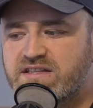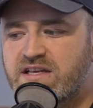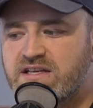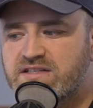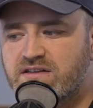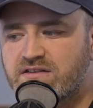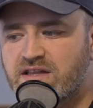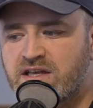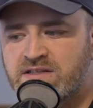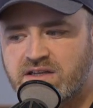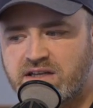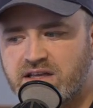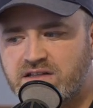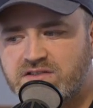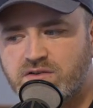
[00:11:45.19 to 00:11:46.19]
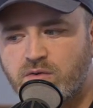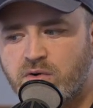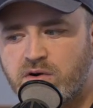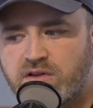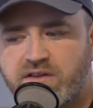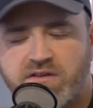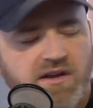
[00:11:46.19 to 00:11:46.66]
Things things are getting
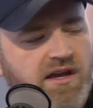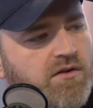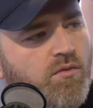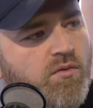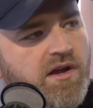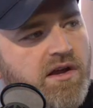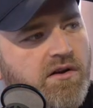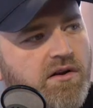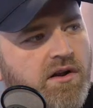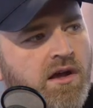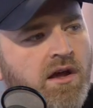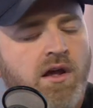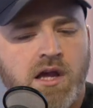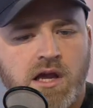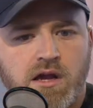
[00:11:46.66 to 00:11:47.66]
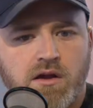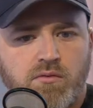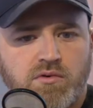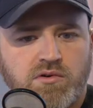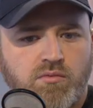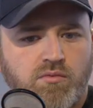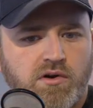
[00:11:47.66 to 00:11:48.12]
squirrely. They're getting weird. Mm-hmm.
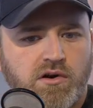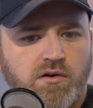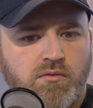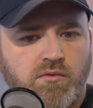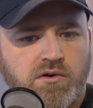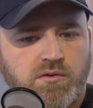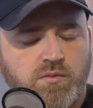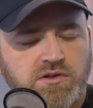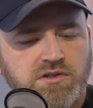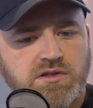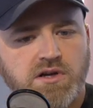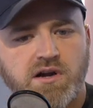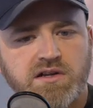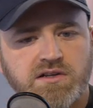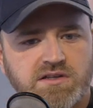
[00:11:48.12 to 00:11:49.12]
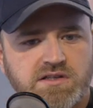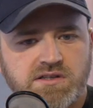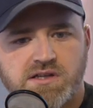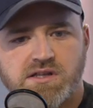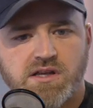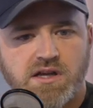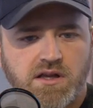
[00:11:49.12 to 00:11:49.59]
We're we're we're we're starting to
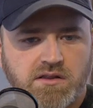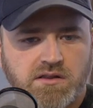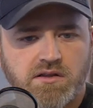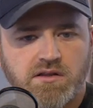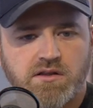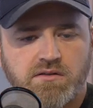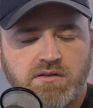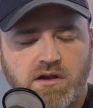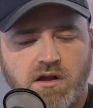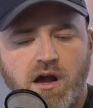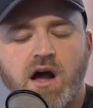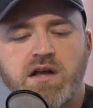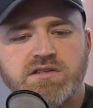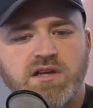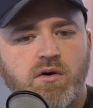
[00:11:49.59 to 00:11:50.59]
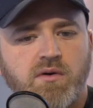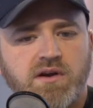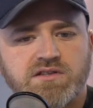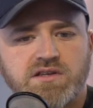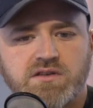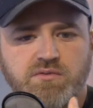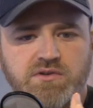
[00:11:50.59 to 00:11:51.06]
see the the the
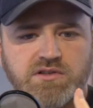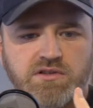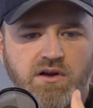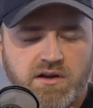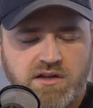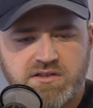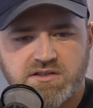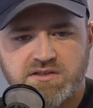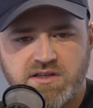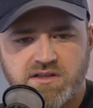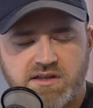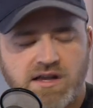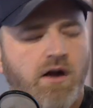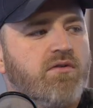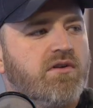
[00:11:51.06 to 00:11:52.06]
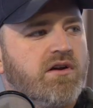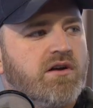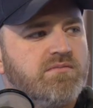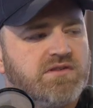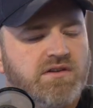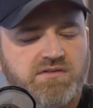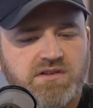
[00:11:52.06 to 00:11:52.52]
consequences. We're starting to see the
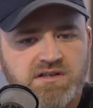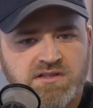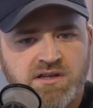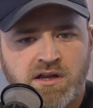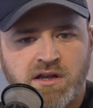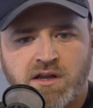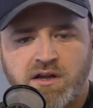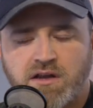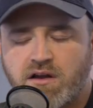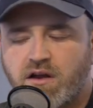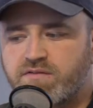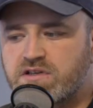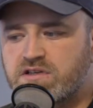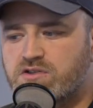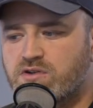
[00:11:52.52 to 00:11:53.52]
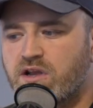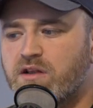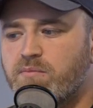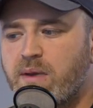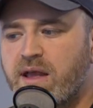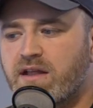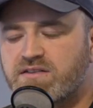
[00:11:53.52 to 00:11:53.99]
outcomes of this of this
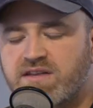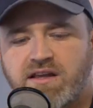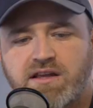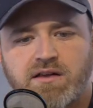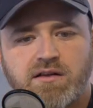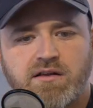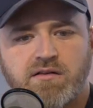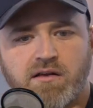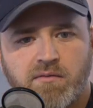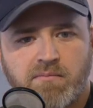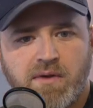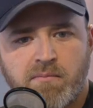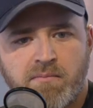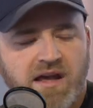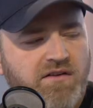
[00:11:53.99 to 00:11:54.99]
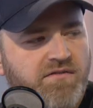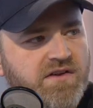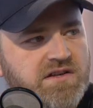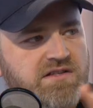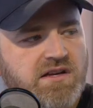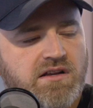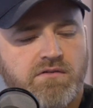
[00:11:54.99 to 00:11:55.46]
trade ban taking uh,
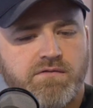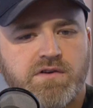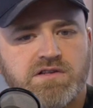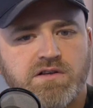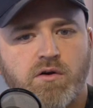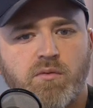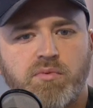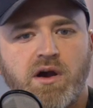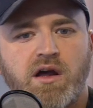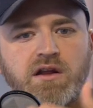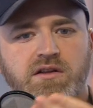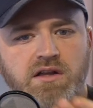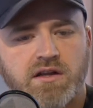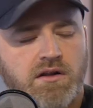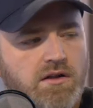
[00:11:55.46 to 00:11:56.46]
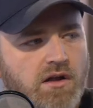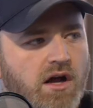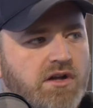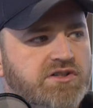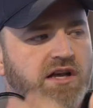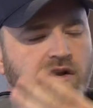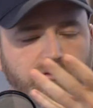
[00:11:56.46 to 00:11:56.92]
manifesting in a physical product and a
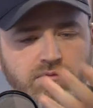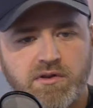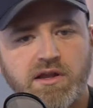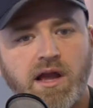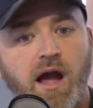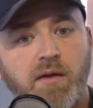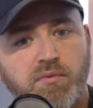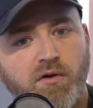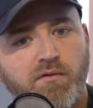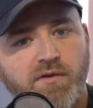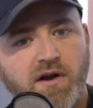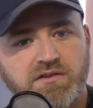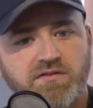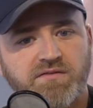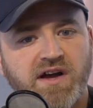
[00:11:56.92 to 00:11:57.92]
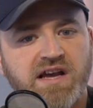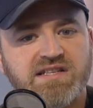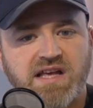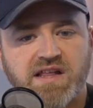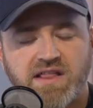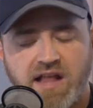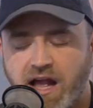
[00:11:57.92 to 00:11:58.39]
launch and a really high profile
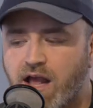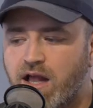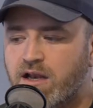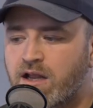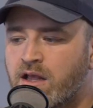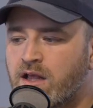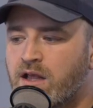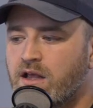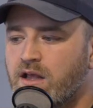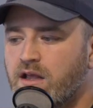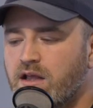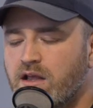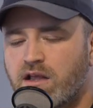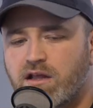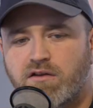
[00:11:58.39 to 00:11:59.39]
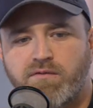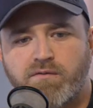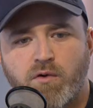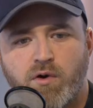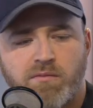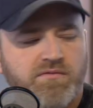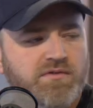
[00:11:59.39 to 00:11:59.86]
device at that, in the
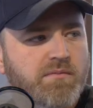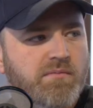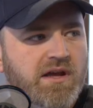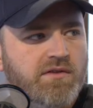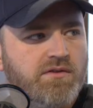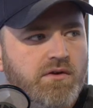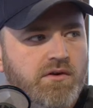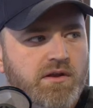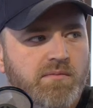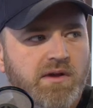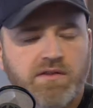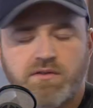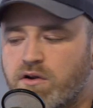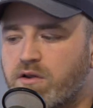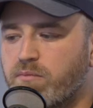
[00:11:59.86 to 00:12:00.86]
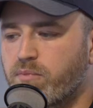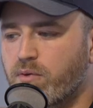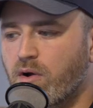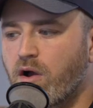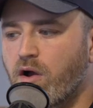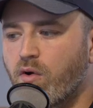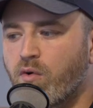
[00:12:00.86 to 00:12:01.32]
form of the Mate thirty, Mate
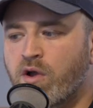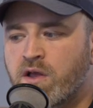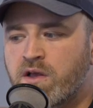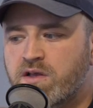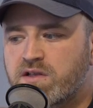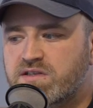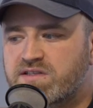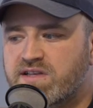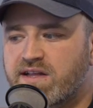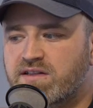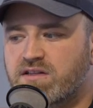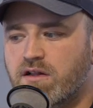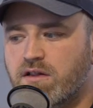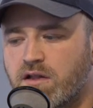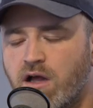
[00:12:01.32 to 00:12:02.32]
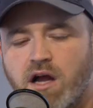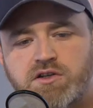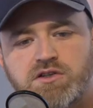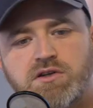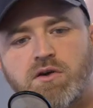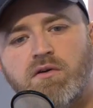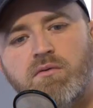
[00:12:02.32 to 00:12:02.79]
Pro set to
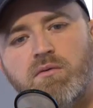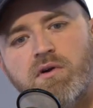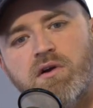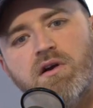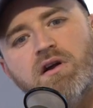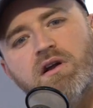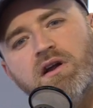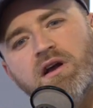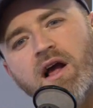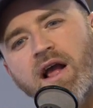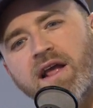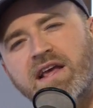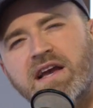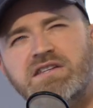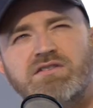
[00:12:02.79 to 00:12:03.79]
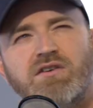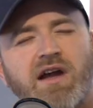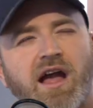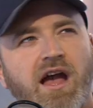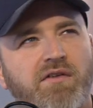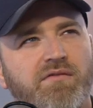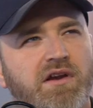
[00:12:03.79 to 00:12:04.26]
launch. So I guess you're
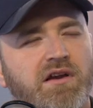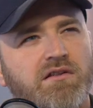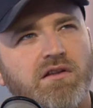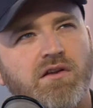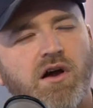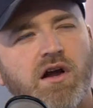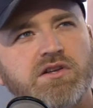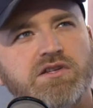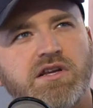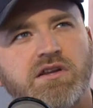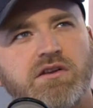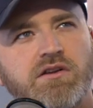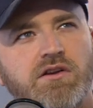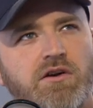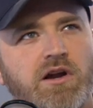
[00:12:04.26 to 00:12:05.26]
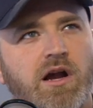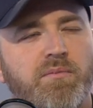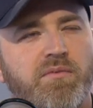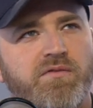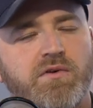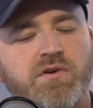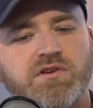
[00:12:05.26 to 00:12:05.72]
having a launch in Europe
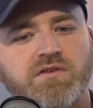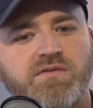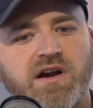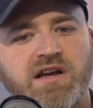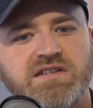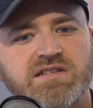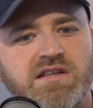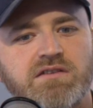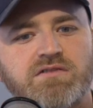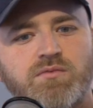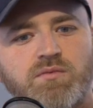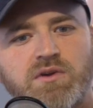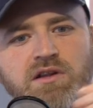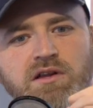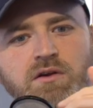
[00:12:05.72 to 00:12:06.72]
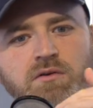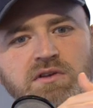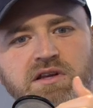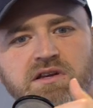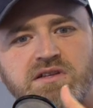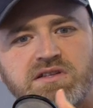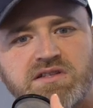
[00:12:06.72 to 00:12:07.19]
for a device that's really
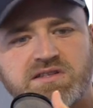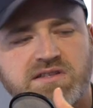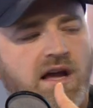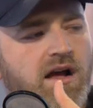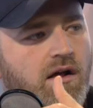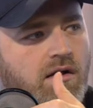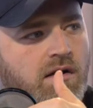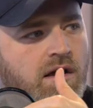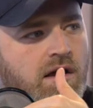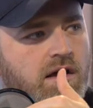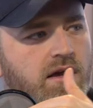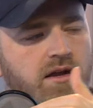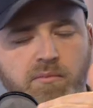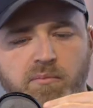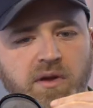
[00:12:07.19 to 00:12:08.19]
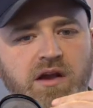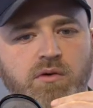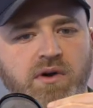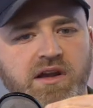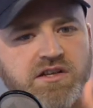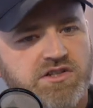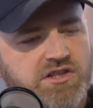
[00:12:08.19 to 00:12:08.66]
only going to sell in a big
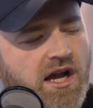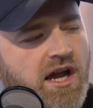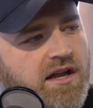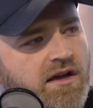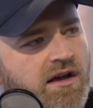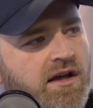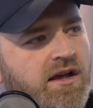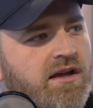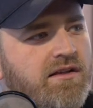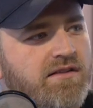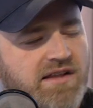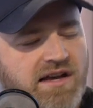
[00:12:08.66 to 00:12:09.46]
way in China. Mm-hmm.